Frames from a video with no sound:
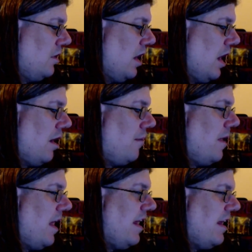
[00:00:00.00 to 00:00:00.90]

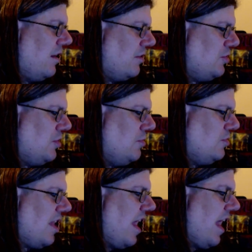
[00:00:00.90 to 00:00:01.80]
And then on
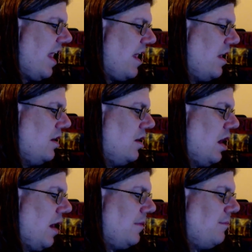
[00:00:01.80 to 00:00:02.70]
Tuesday,
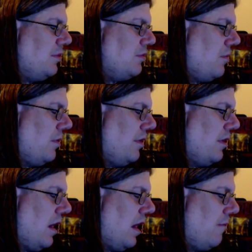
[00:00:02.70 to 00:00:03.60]
I'm going to be doing,
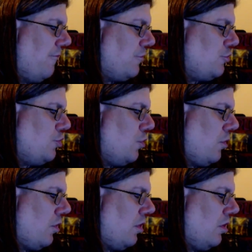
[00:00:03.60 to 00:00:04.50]
for
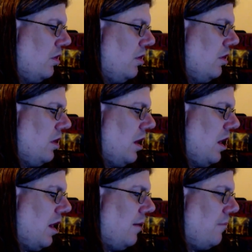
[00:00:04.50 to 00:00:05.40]
sure,
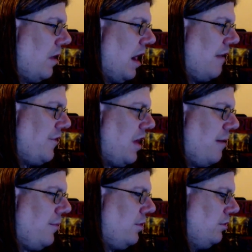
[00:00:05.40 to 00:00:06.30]

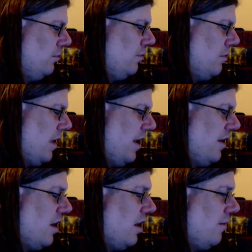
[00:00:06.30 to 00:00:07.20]
Offenhammer and
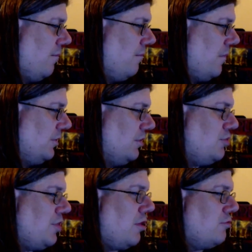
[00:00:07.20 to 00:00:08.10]
Unleash the
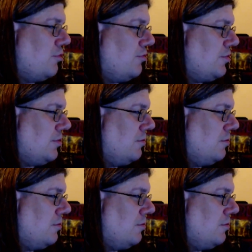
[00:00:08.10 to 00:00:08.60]
Archers.